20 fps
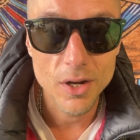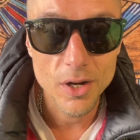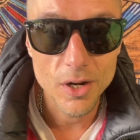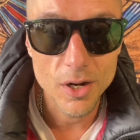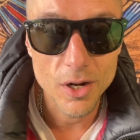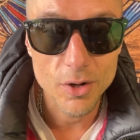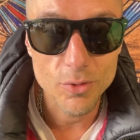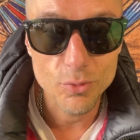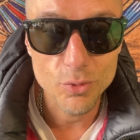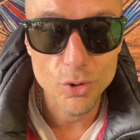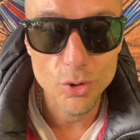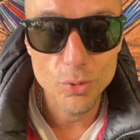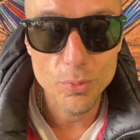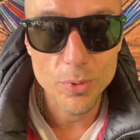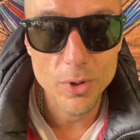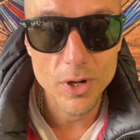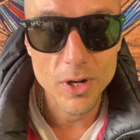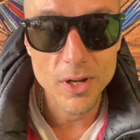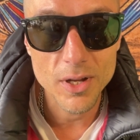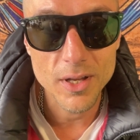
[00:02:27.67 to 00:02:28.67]
a
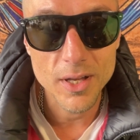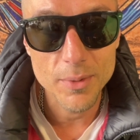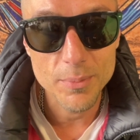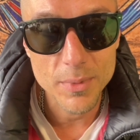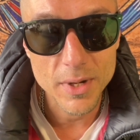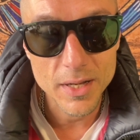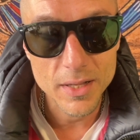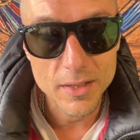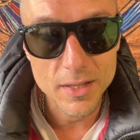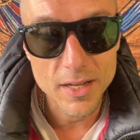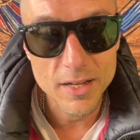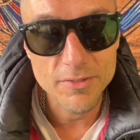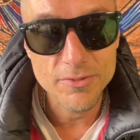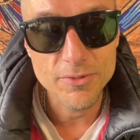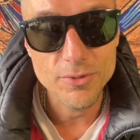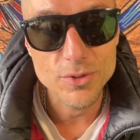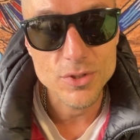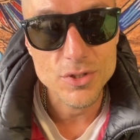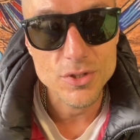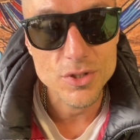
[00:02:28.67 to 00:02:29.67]
robot, and my
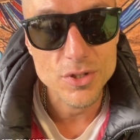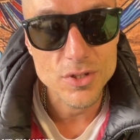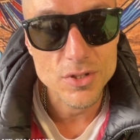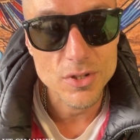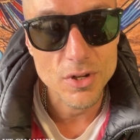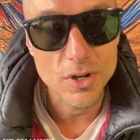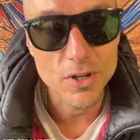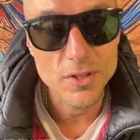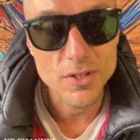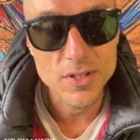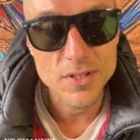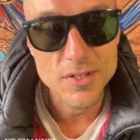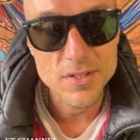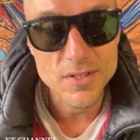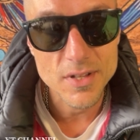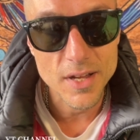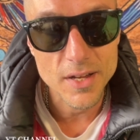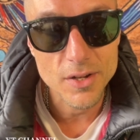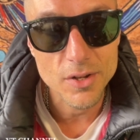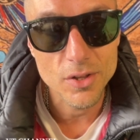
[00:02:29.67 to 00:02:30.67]
life was just on this
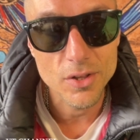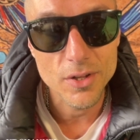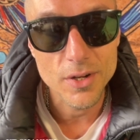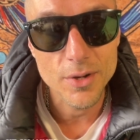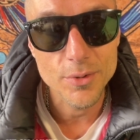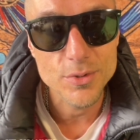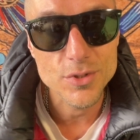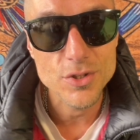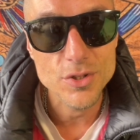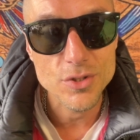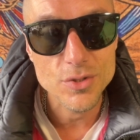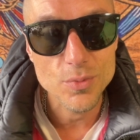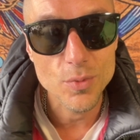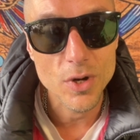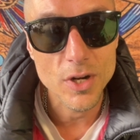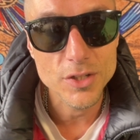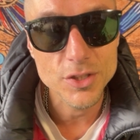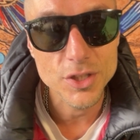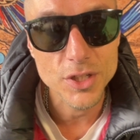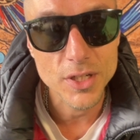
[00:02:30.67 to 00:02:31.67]
cycle, and I was just
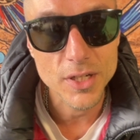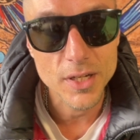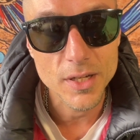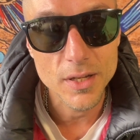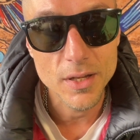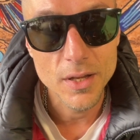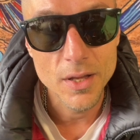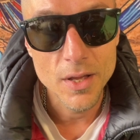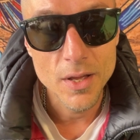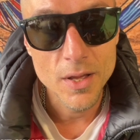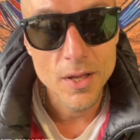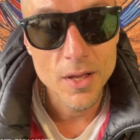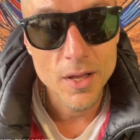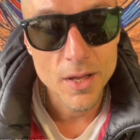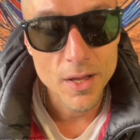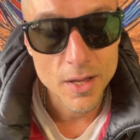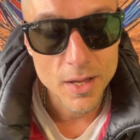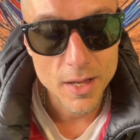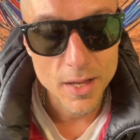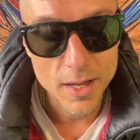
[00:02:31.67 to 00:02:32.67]
watching it.
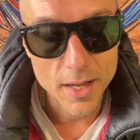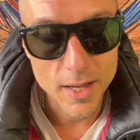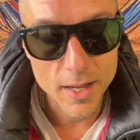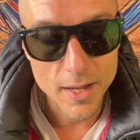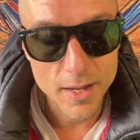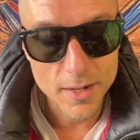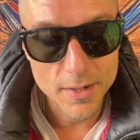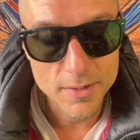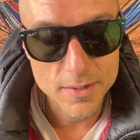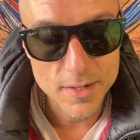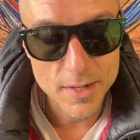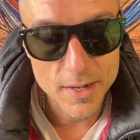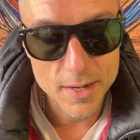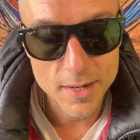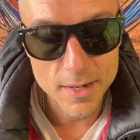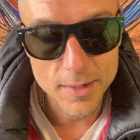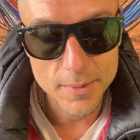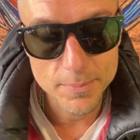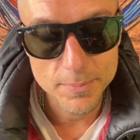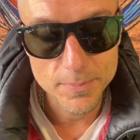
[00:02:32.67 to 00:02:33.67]
And
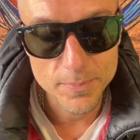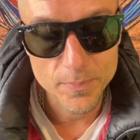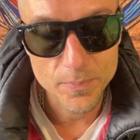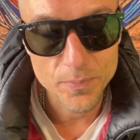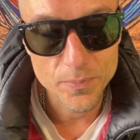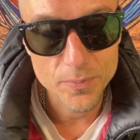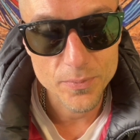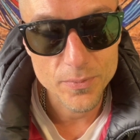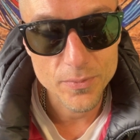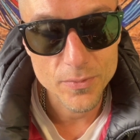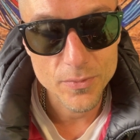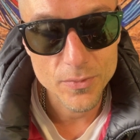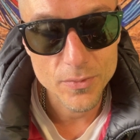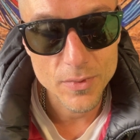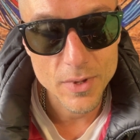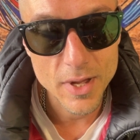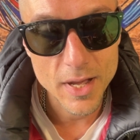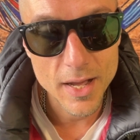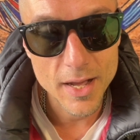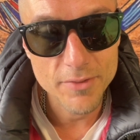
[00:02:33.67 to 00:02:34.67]

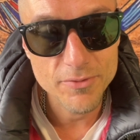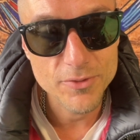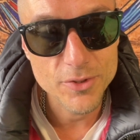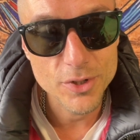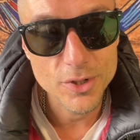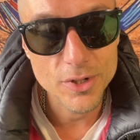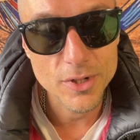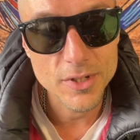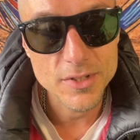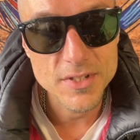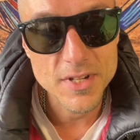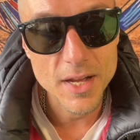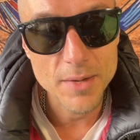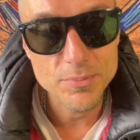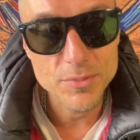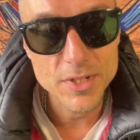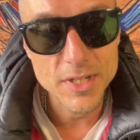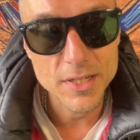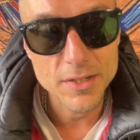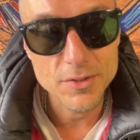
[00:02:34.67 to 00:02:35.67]
after
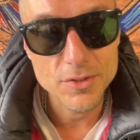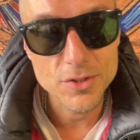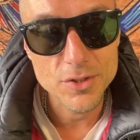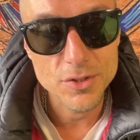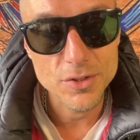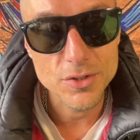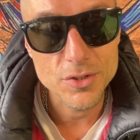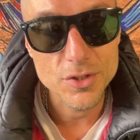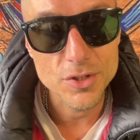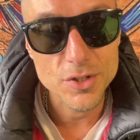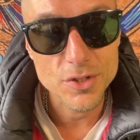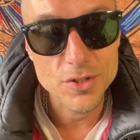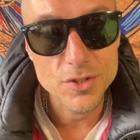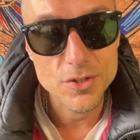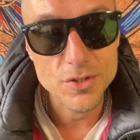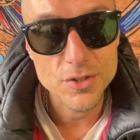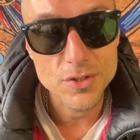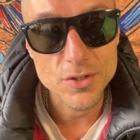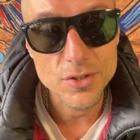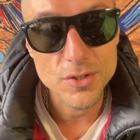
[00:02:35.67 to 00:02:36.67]
attempting to
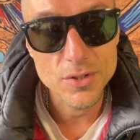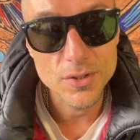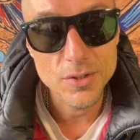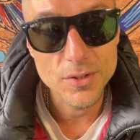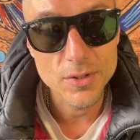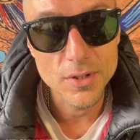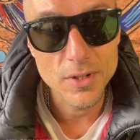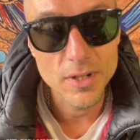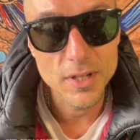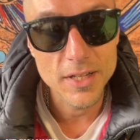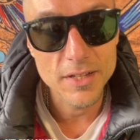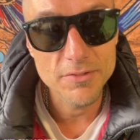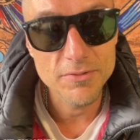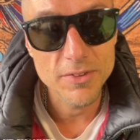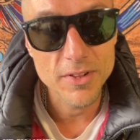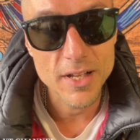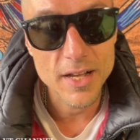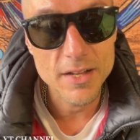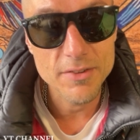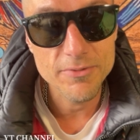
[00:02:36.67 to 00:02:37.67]
just live
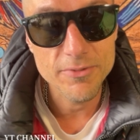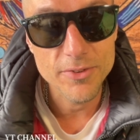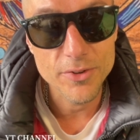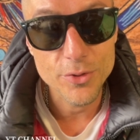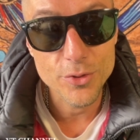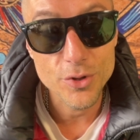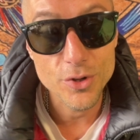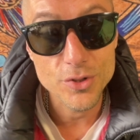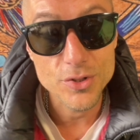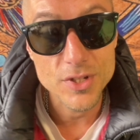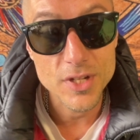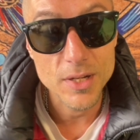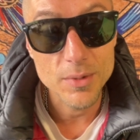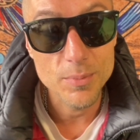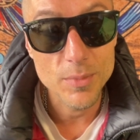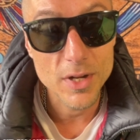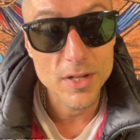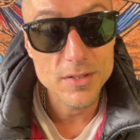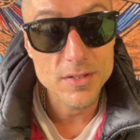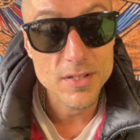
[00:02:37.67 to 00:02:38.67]
life for 13
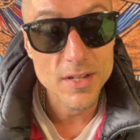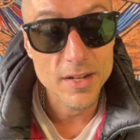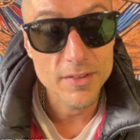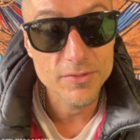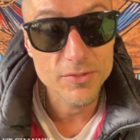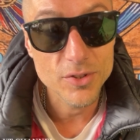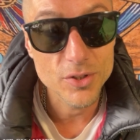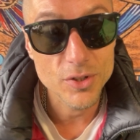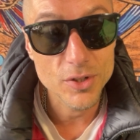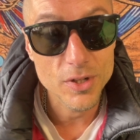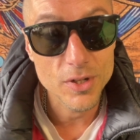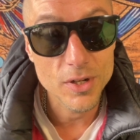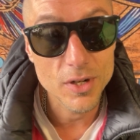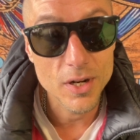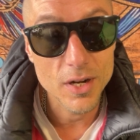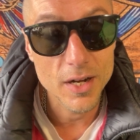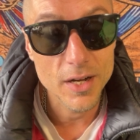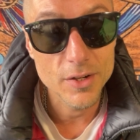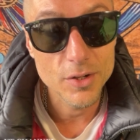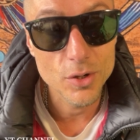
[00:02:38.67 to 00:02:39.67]
months after
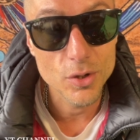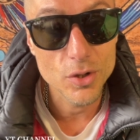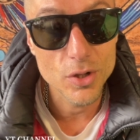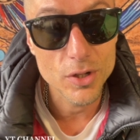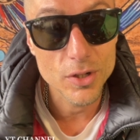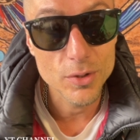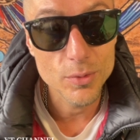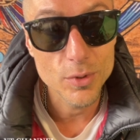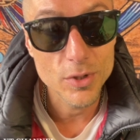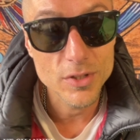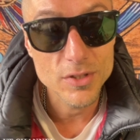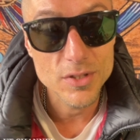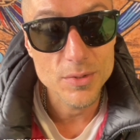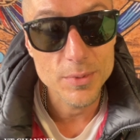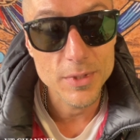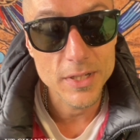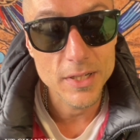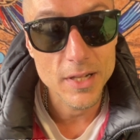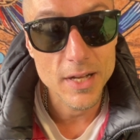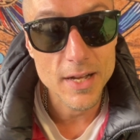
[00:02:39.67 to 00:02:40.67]
I no longer wanted to
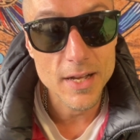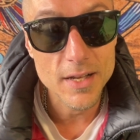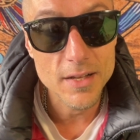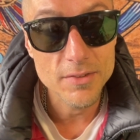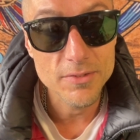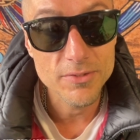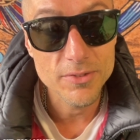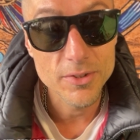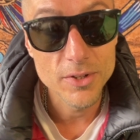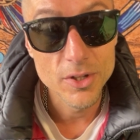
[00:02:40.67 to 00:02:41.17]
be alive,